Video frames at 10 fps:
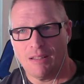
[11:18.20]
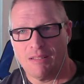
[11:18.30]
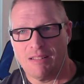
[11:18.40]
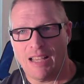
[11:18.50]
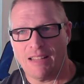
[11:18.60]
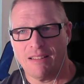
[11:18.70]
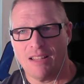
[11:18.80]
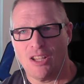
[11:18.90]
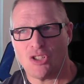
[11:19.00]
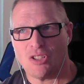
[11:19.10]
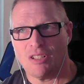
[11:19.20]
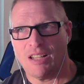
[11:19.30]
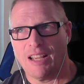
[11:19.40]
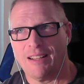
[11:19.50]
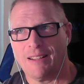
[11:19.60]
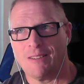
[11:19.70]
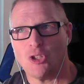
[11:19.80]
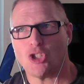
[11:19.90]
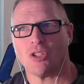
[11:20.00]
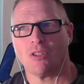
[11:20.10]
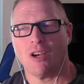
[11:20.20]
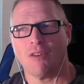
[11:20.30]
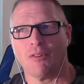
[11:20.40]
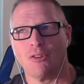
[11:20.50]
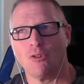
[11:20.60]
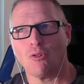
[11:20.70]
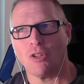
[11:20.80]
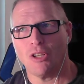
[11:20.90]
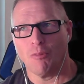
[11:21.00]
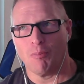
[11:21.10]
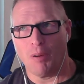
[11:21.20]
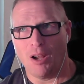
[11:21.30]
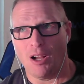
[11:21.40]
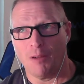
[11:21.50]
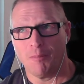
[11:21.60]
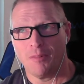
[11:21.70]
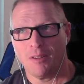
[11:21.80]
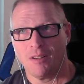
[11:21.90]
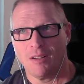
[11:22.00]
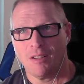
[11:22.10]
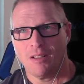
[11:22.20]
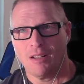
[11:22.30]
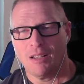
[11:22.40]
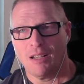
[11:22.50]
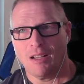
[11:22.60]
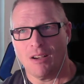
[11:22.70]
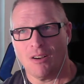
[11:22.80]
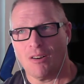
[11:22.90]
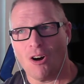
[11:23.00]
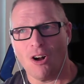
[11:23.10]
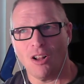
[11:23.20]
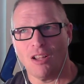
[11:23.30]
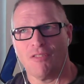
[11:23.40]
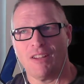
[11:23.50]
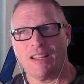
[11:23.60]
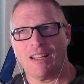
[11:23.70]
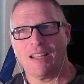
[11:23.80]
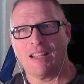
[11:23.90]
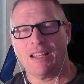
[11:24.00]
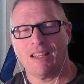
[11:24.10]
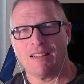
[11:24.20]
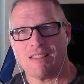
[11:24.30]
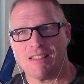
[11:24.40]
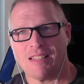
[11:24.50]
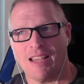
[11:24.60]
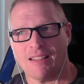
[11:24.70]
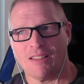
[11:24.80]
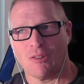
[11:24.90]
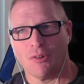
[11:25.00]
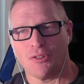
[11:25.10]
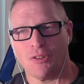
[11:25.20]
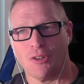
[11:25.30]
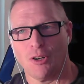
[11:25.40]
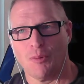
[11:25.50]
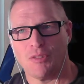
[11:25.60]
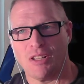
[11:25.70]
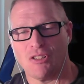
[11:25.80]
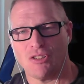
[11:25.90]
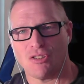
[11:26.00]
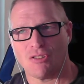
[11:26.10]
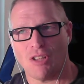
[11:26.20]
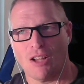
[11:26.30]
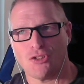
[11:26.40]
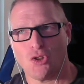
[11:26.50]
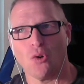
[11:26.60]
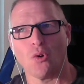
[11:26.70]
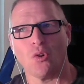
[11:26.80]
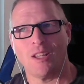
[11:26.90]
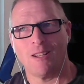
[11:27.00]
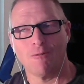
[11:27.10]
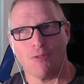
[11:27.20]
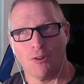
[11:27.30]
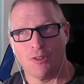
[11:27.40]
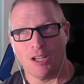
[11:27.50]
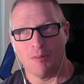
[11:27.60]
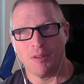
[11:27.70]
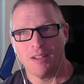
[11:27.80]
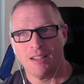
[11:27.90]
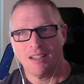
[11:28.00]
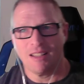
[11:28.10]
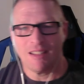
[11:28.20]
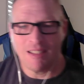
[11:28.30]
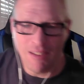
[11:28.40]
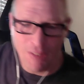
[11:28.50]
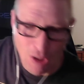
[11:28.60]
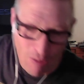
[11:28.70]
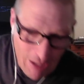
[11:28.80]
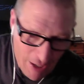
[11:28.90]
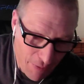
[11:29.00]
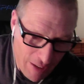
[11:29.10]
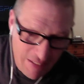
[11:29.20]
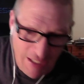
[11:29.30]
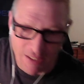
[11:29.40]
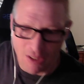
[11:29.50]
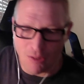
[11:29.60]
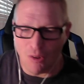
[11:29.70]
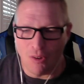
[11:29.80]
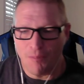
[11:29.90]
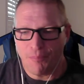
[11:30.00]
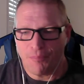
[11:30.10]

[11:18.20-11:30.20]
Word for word: detonation and ignition of a nuclear bomb. All of it in technical terms and just a total info dump, giving you every technical